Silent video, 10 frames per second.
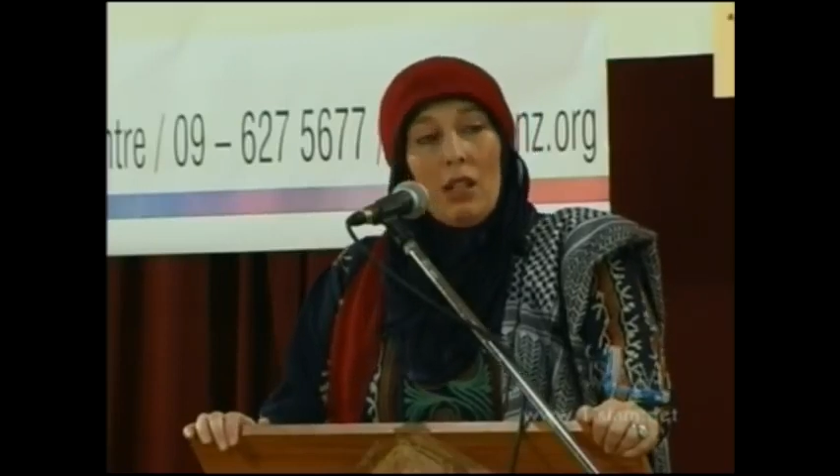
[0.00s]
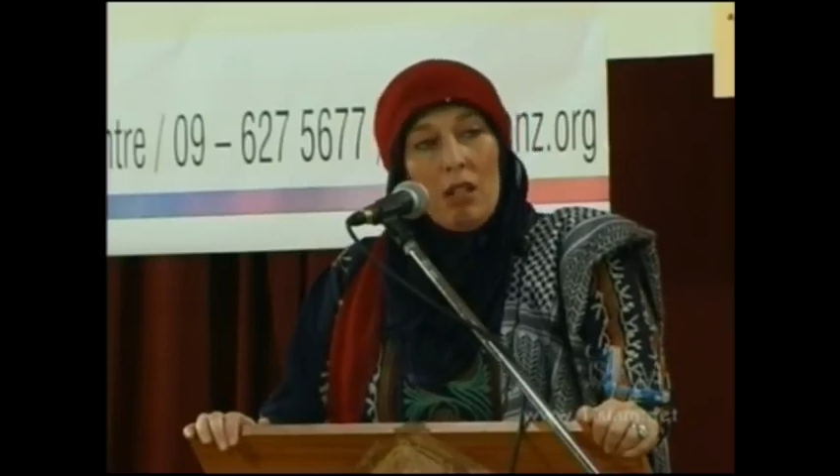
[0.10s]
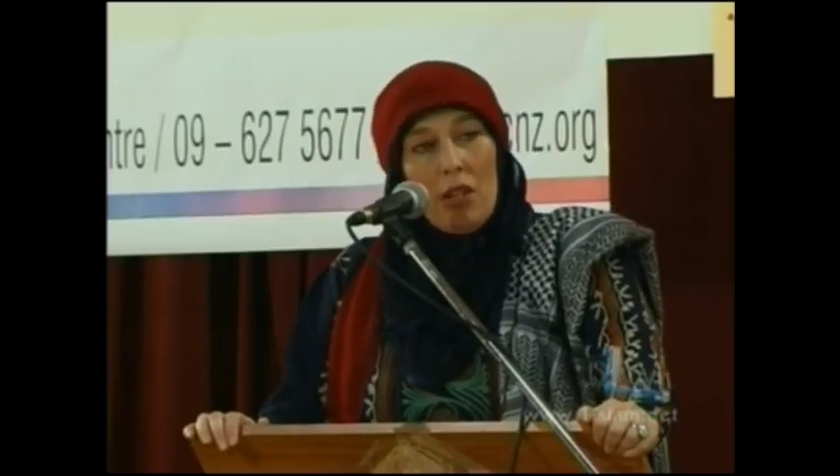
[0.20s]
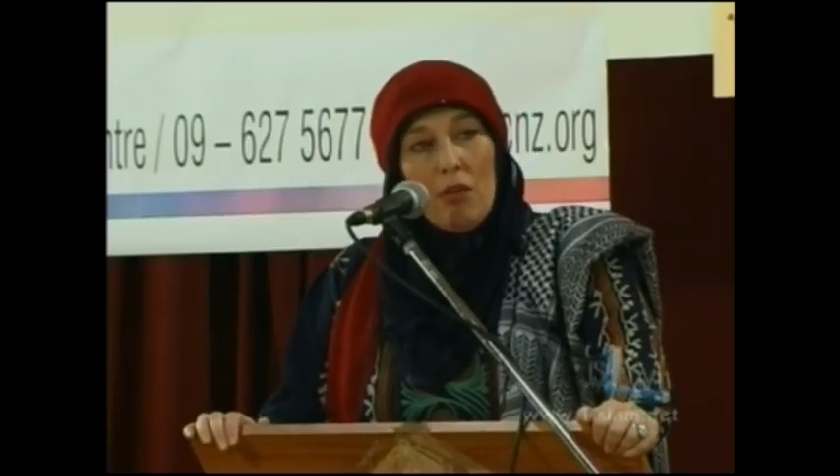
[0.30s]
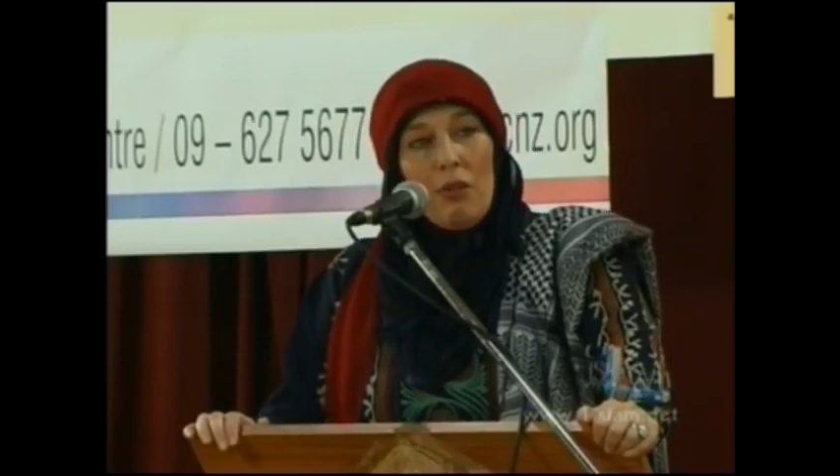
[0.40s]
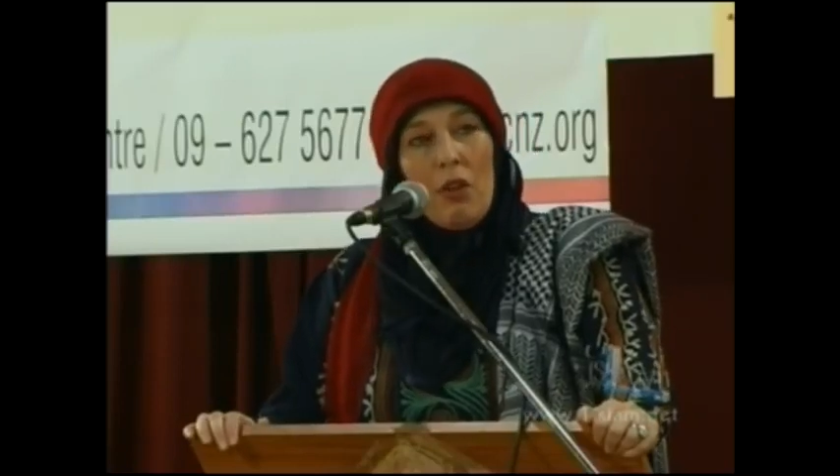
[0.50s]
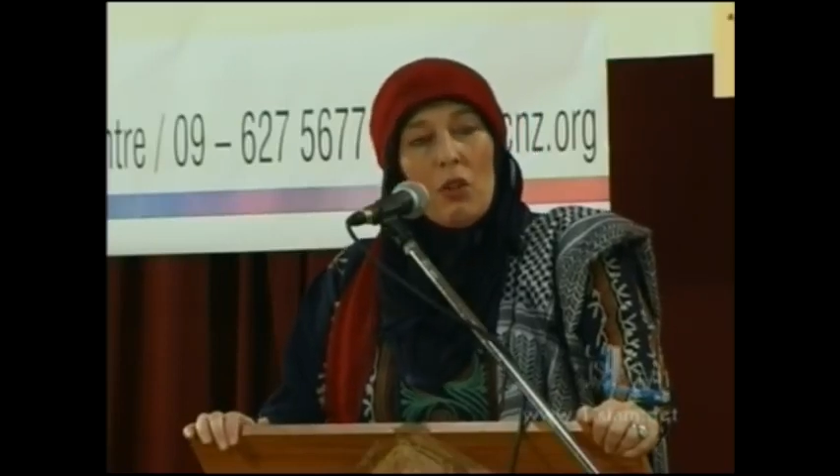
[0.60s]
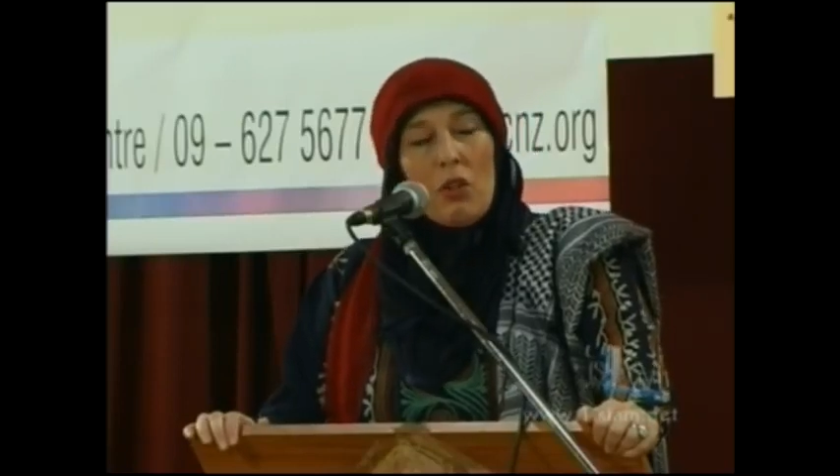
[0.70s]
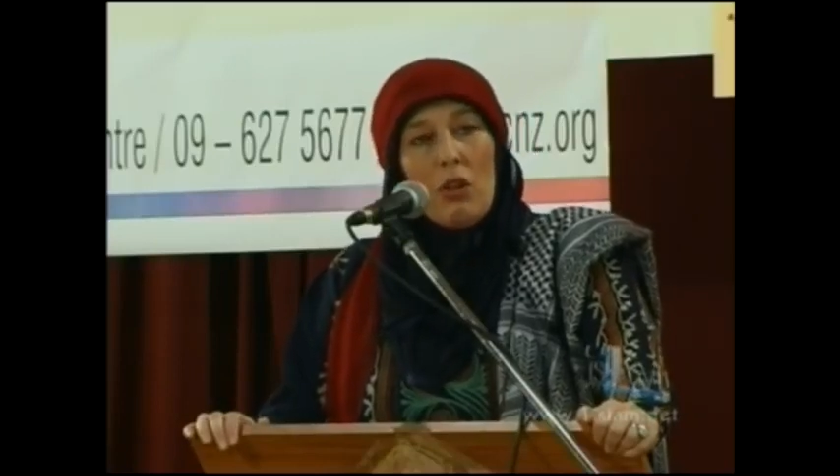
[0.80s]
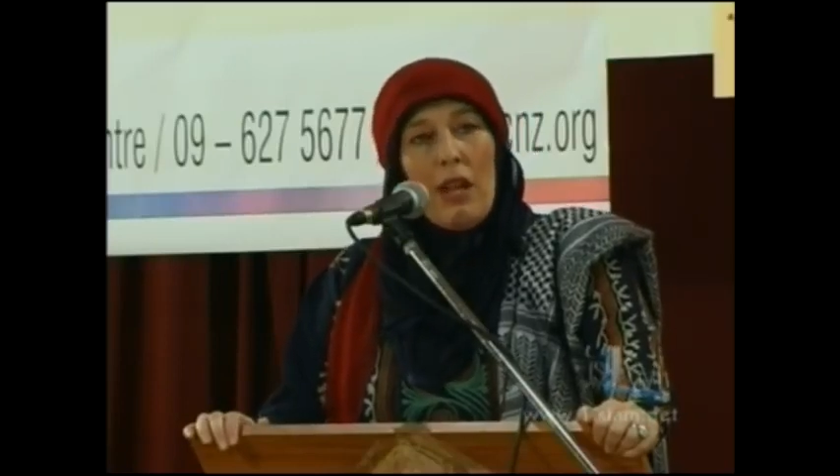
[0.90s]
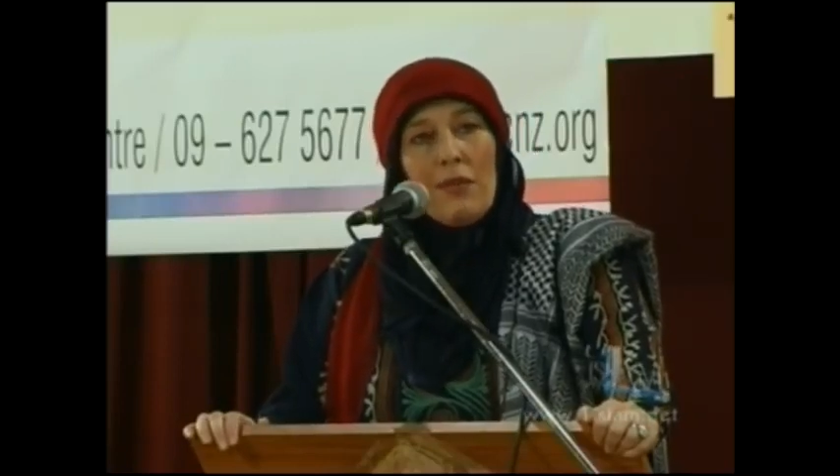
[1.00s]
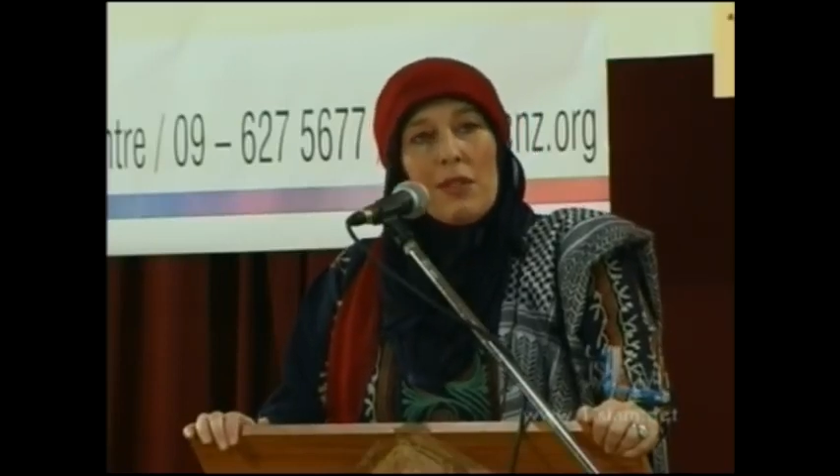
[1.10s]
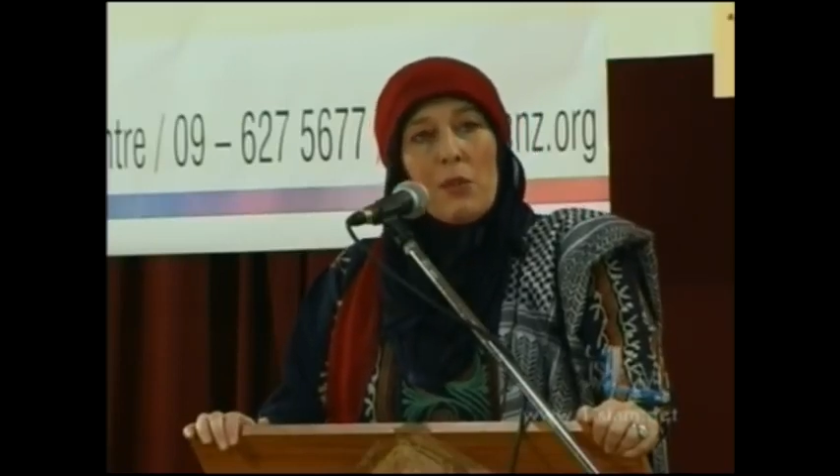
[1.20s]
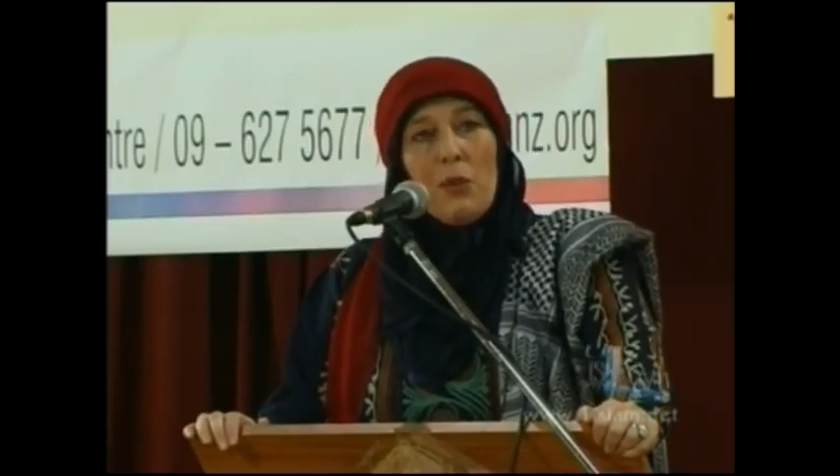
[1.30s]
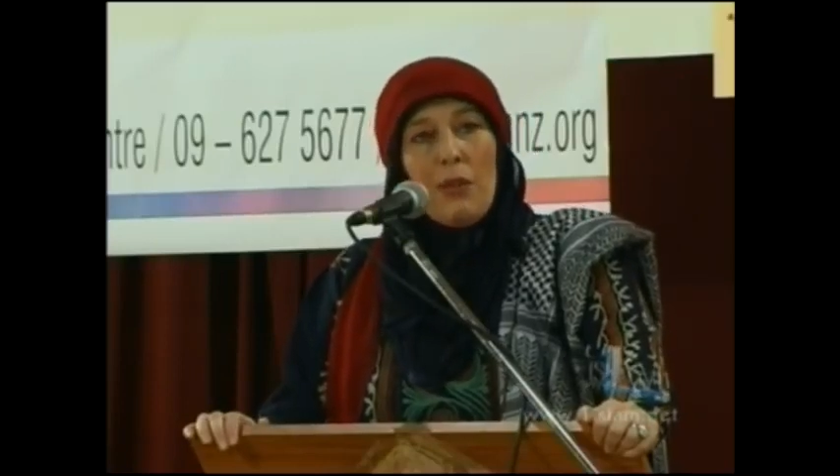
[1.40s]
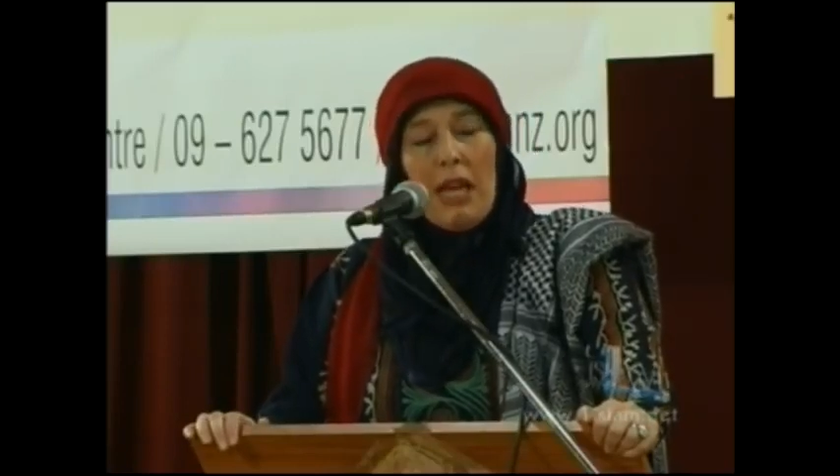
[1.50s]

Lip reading: And although photographs were